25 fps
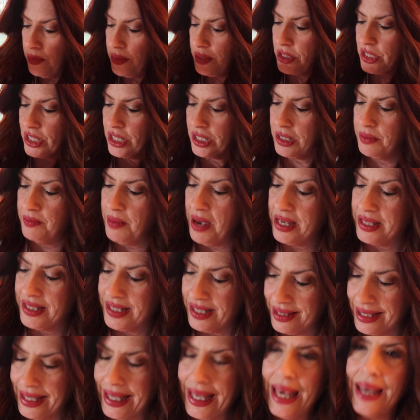It just makes
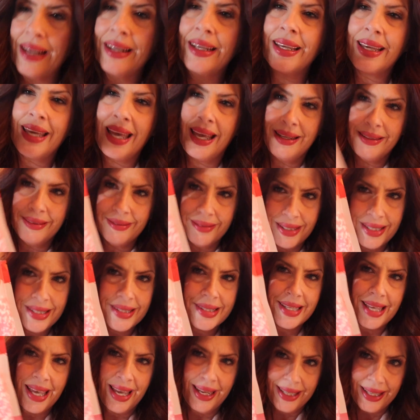it candy cane.
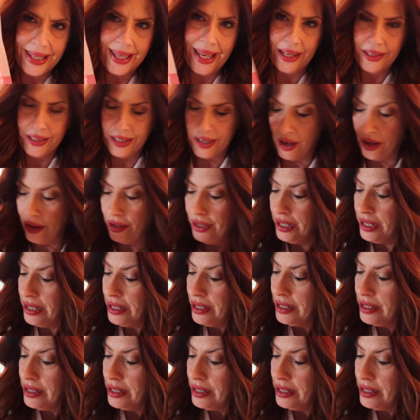It's candy cane, y'all.